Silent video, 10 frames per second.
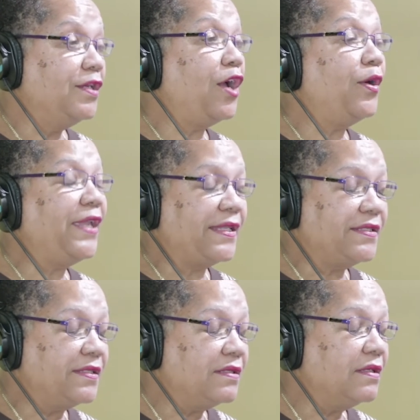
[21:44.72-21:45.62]
Now,
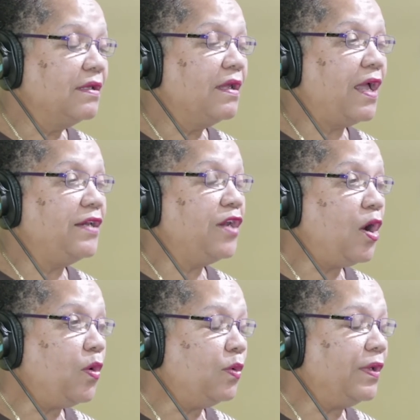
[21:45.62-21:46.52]
yes. And
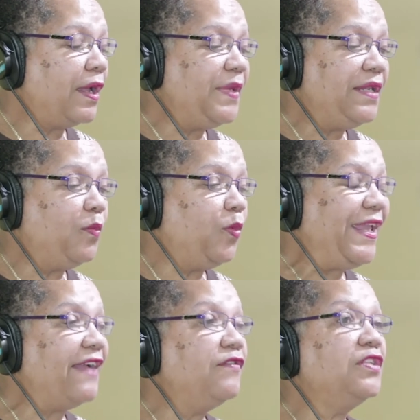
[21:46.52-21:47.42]
now, I mean,
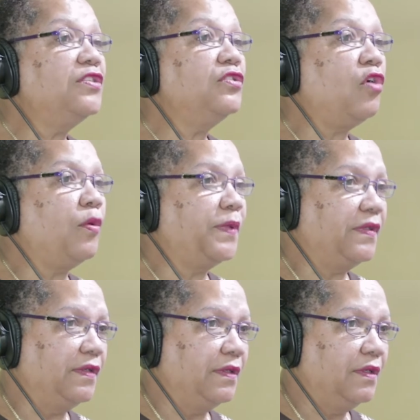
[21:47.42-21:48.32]
we have not
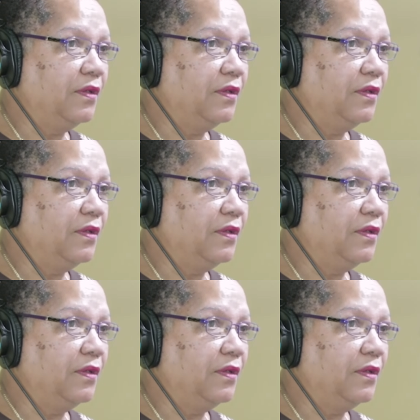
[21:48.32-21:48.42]
stopped.